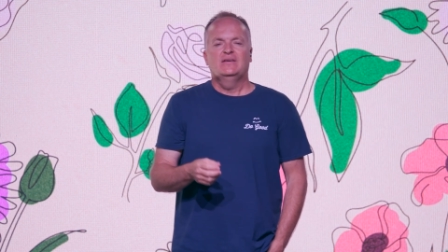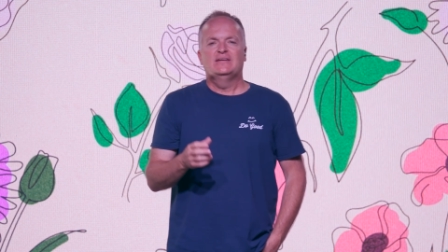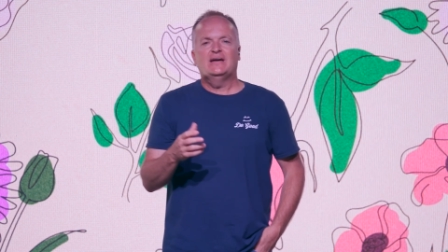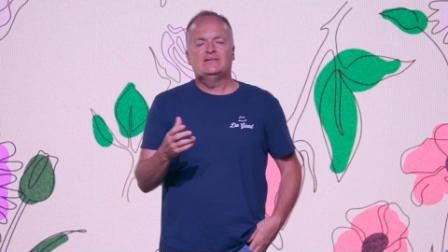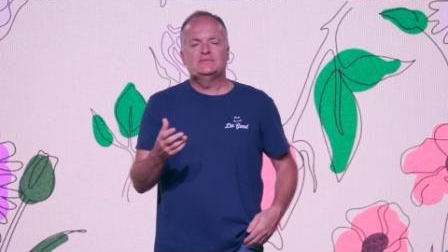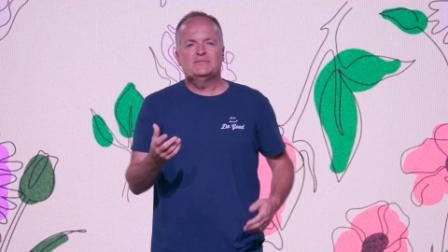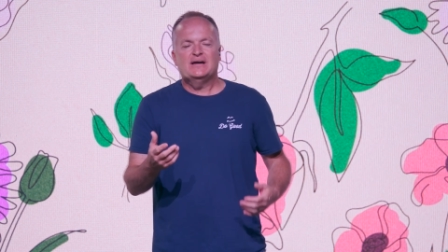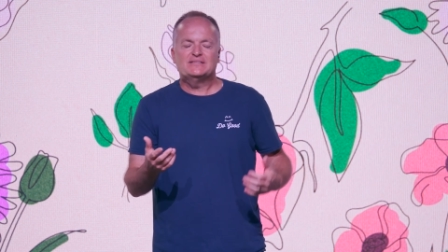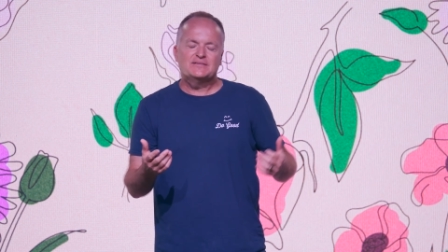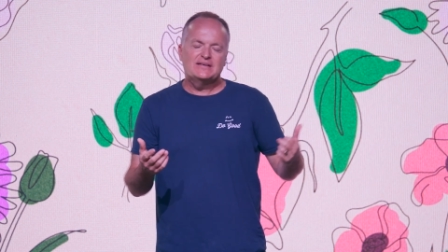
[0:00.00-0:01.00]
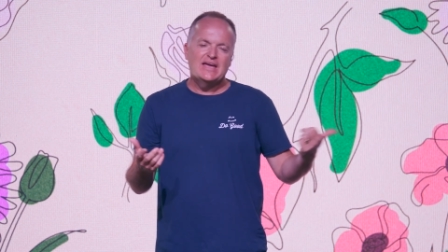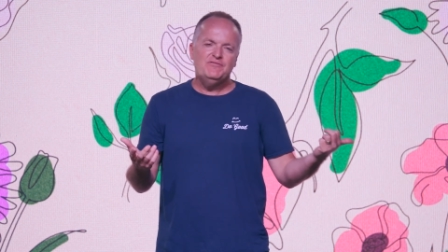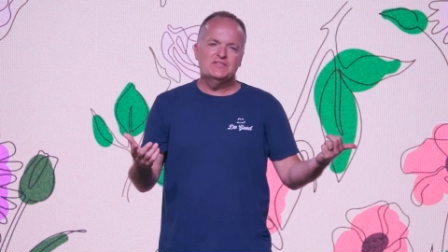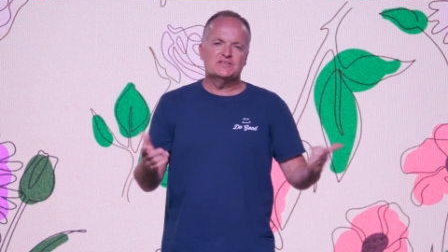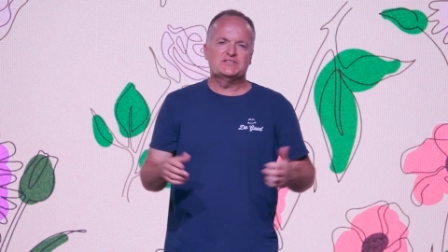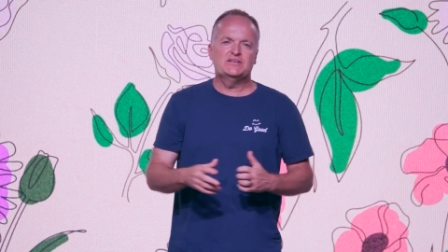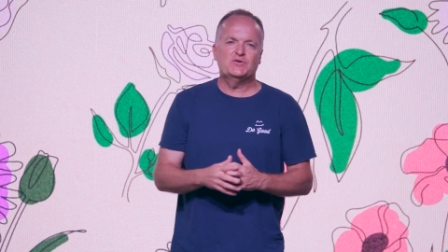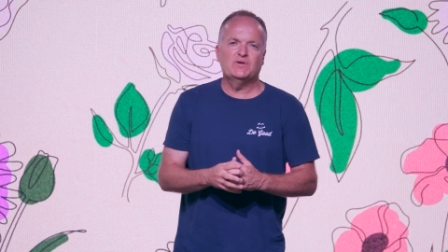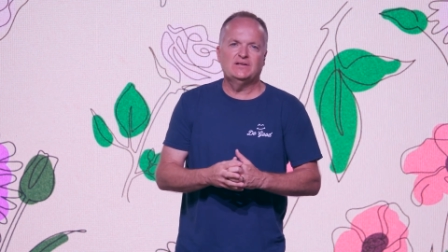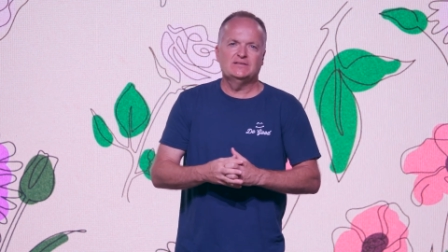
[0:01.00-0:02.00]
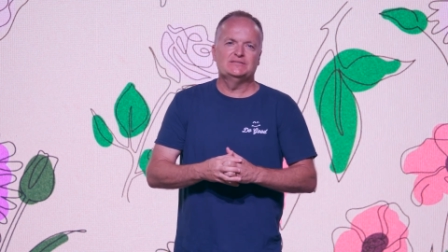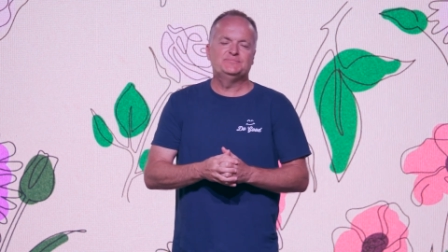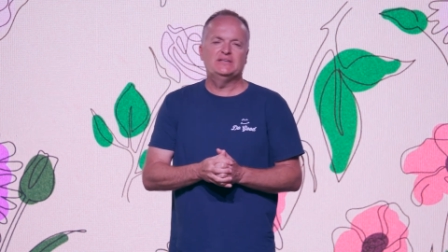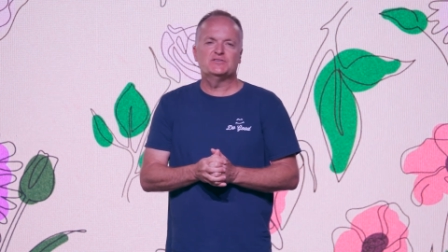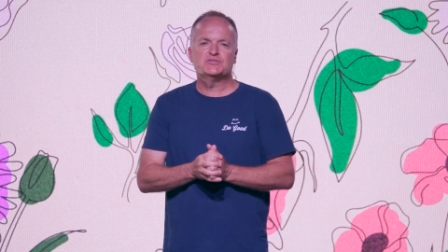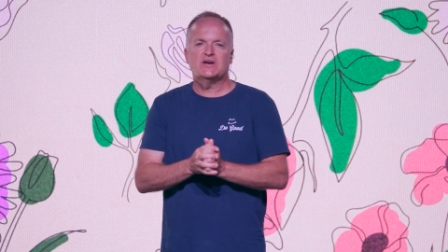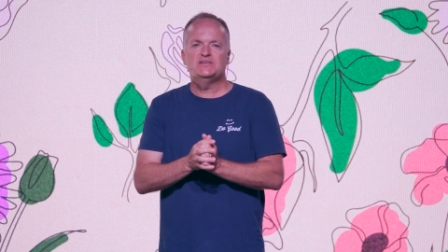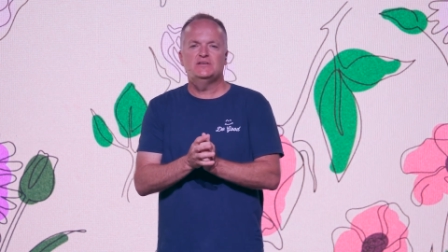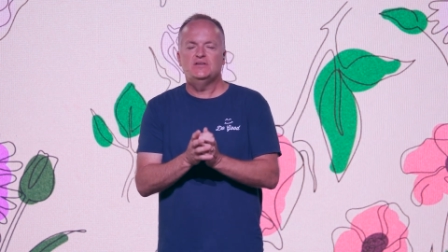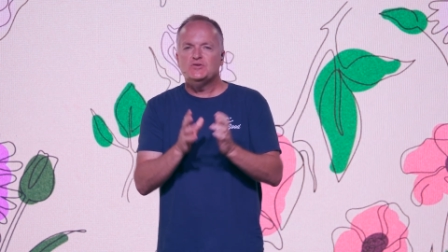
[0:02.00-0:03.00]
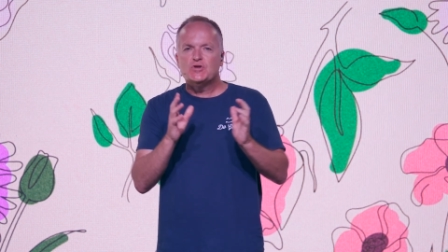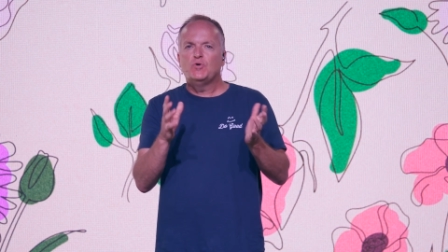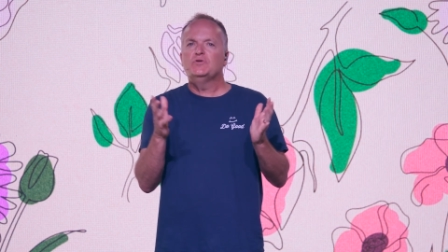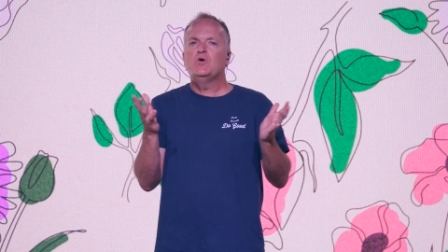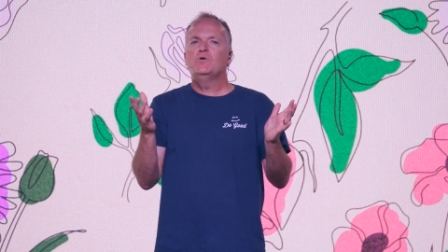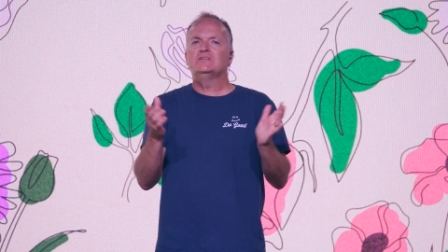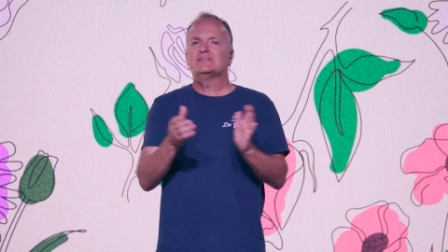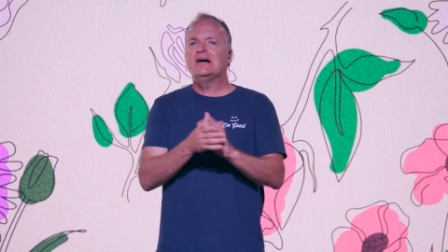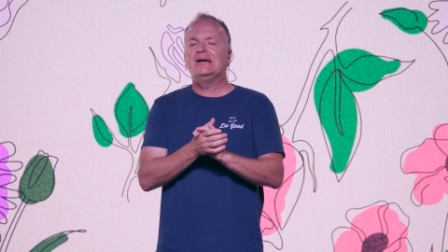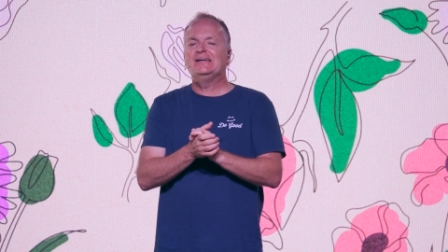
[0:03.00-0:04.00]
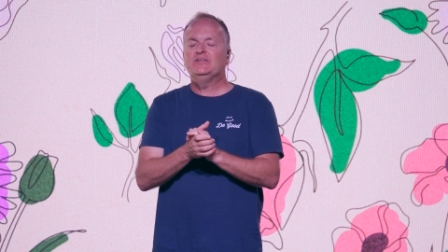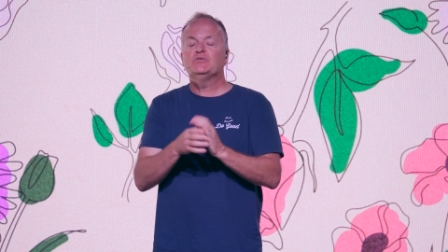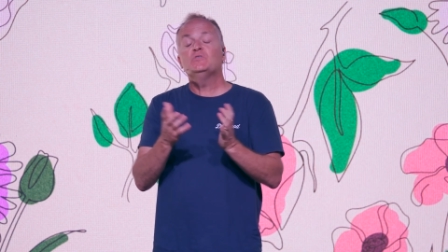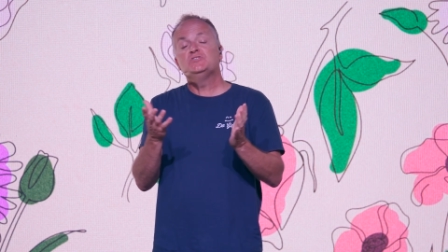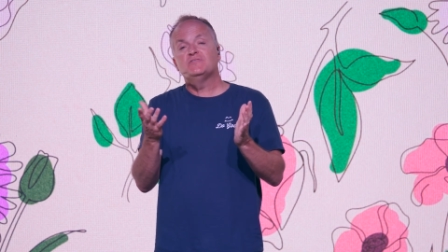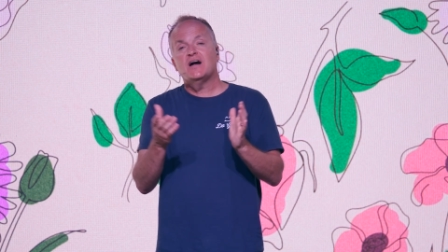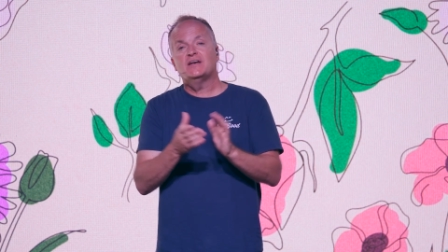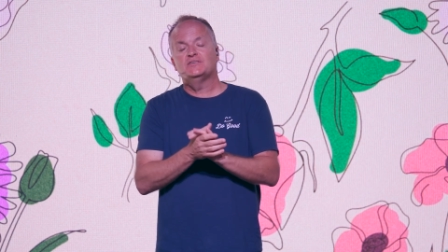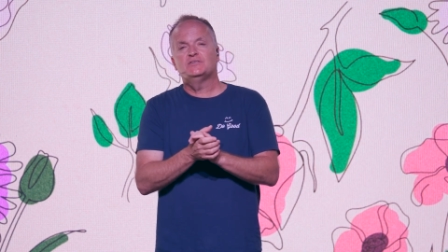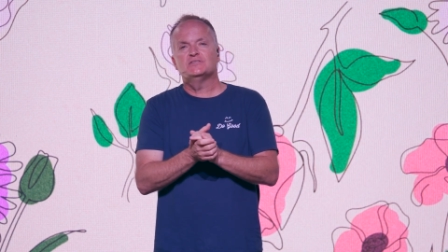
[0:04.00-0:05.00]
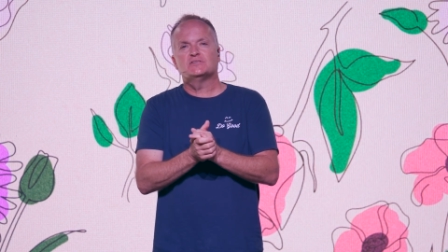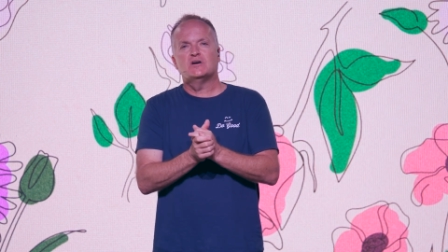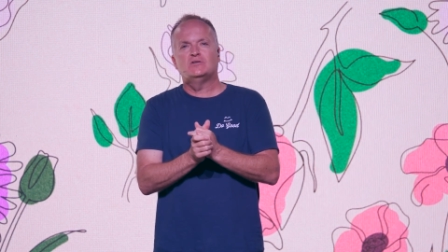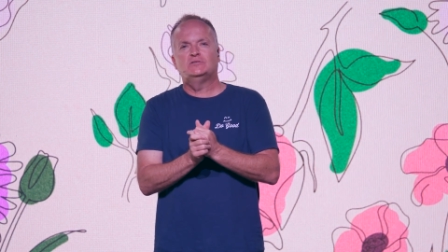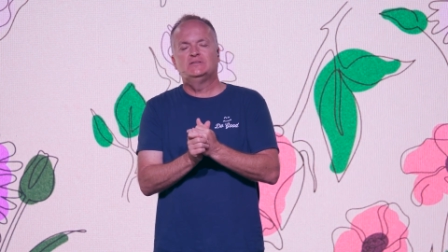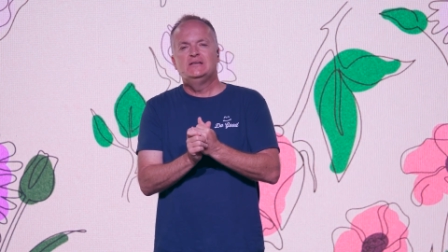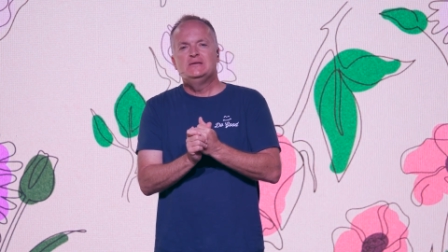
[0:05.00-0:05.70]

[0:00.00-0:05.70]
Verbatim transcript: Now, I gave you the Cinderella illustration. You don't know what it's got, you know what you've got until it's gone.